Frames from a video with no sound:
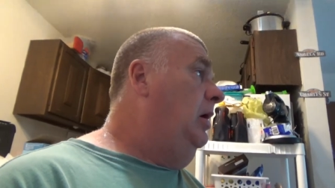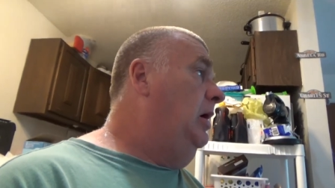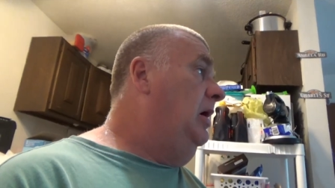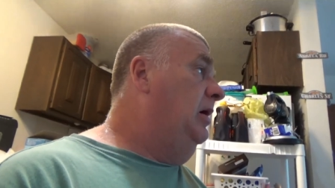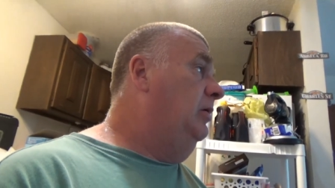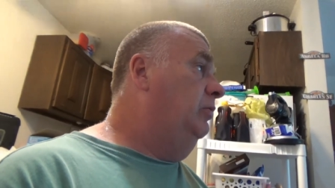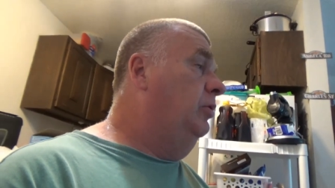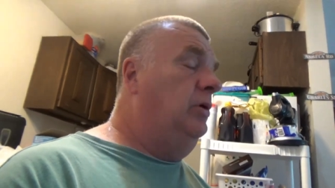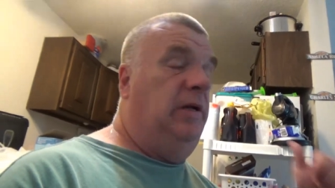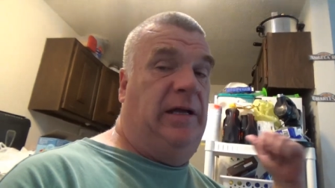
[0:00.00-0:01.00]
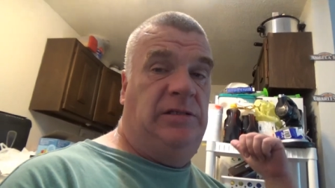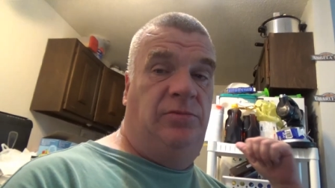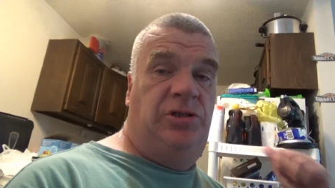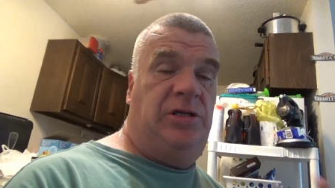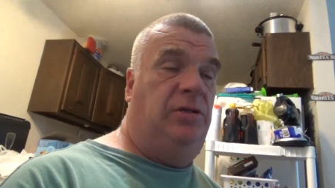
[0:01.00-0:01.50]
uh, we're going to have
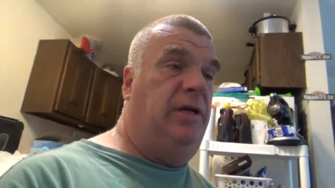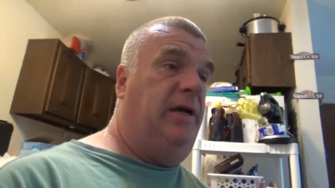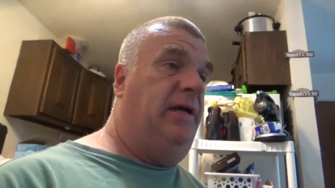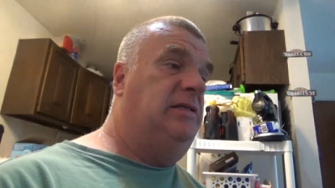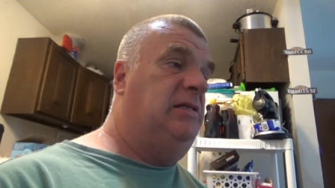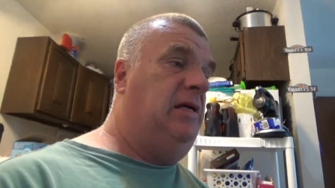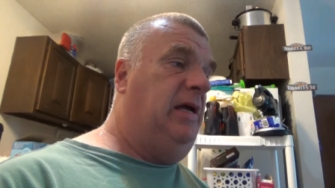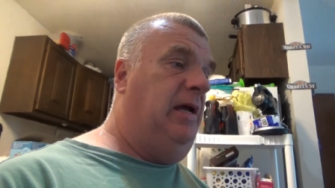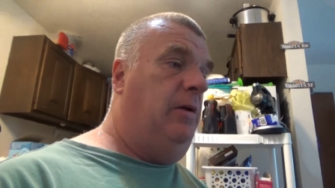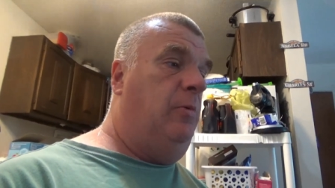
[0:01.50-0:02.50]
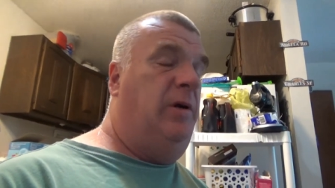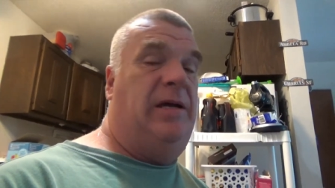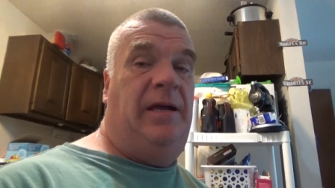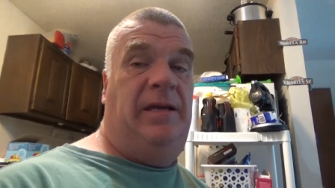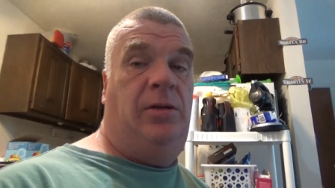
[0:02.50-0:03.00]
some chicken legs, and we
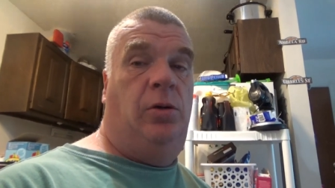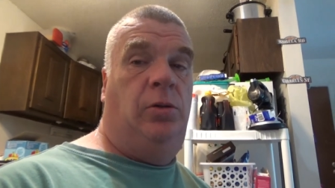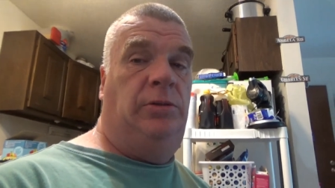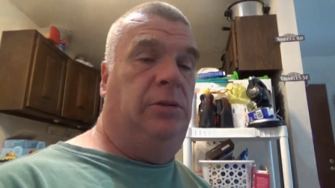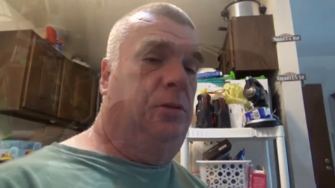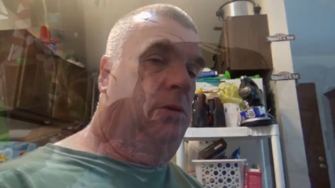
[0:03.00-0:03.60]
got to get going.